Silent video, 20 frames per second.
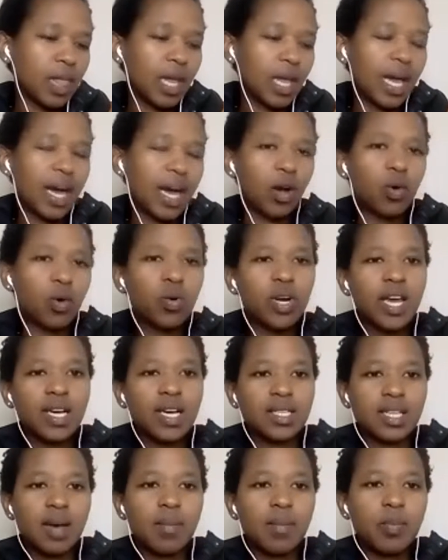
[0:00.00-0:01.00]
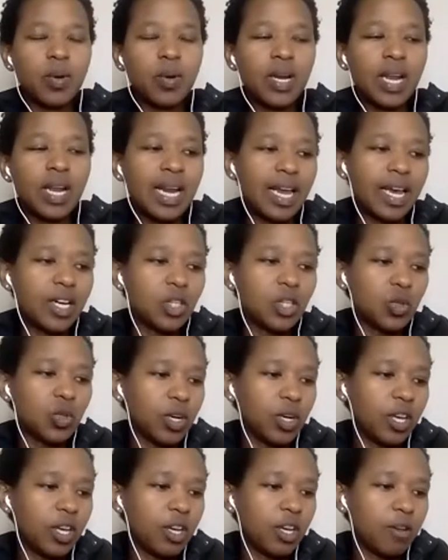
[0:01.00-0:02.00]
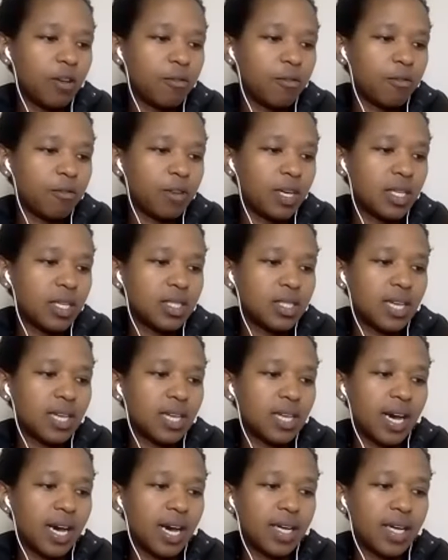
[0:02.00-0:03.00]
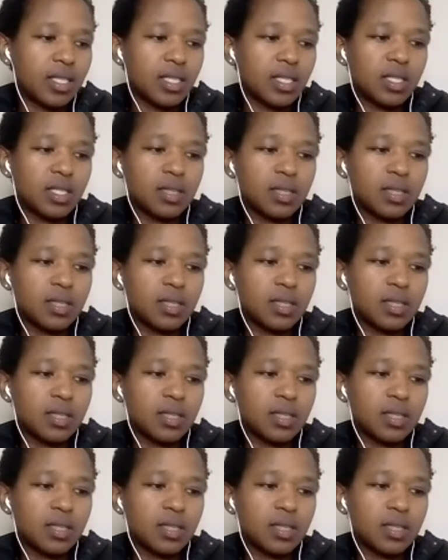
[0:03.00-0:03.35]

a good example I like to give is that